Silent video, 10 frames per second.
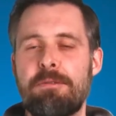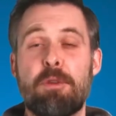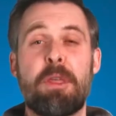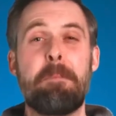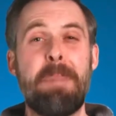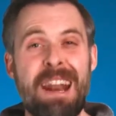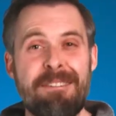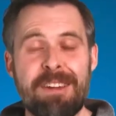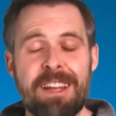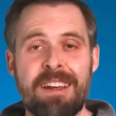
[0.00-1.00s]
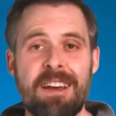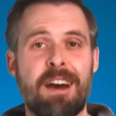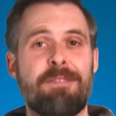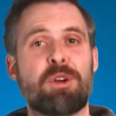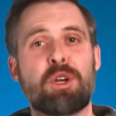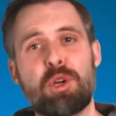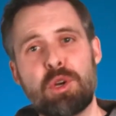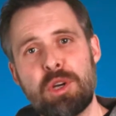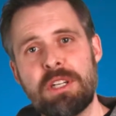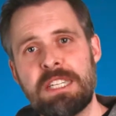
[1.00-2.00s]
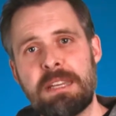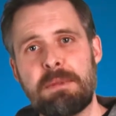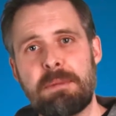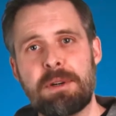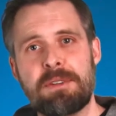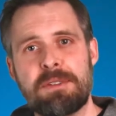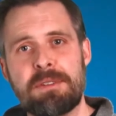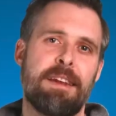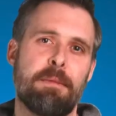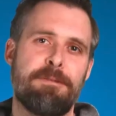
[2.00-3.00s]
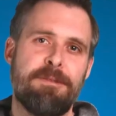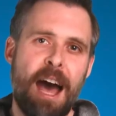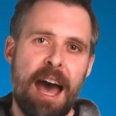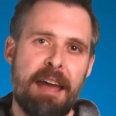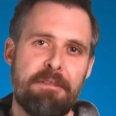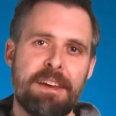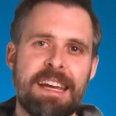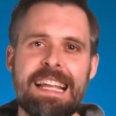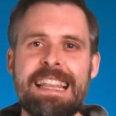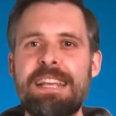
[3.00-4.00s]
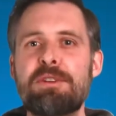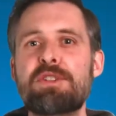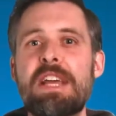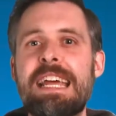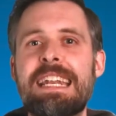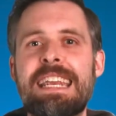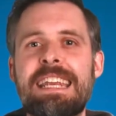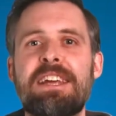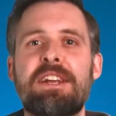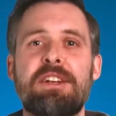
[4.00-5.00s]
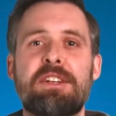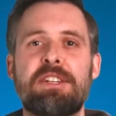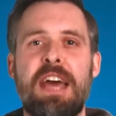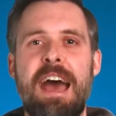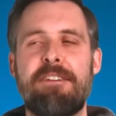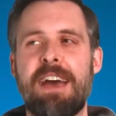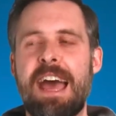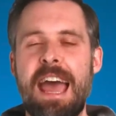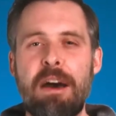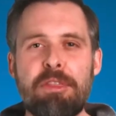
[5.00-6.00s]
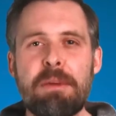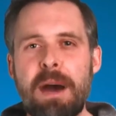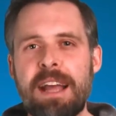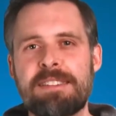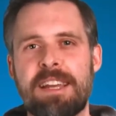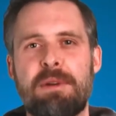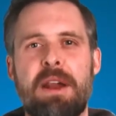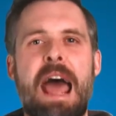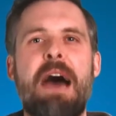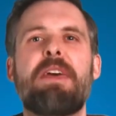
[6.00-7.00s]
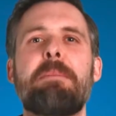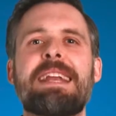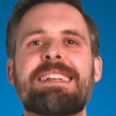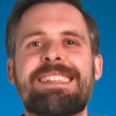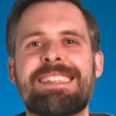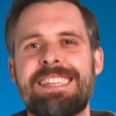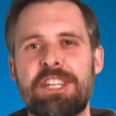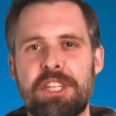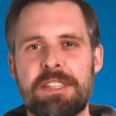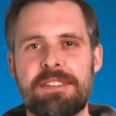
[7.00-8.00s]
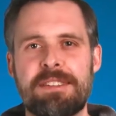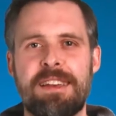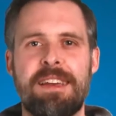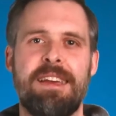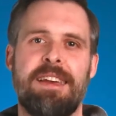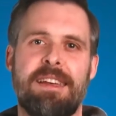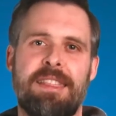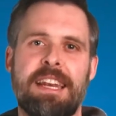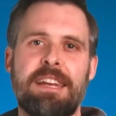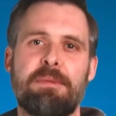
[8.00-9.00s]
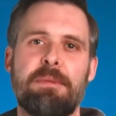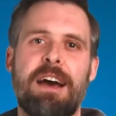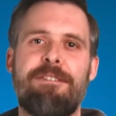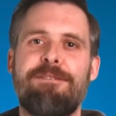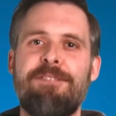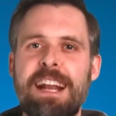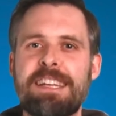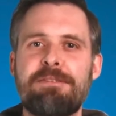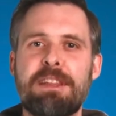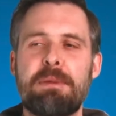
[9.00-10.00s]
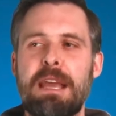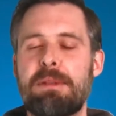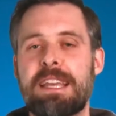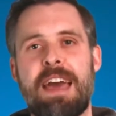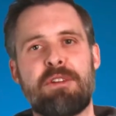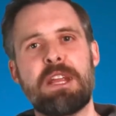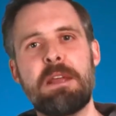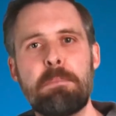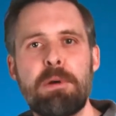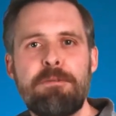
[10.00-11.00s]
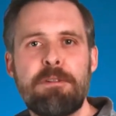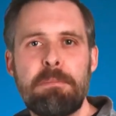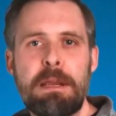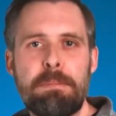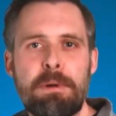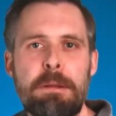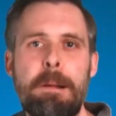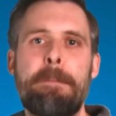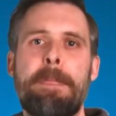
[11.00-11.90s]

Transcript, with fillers: for the benefit of your good team members. Number five, leaders need to have a healthy mindset around how they make decisions. They need to effectively be able to gather input from people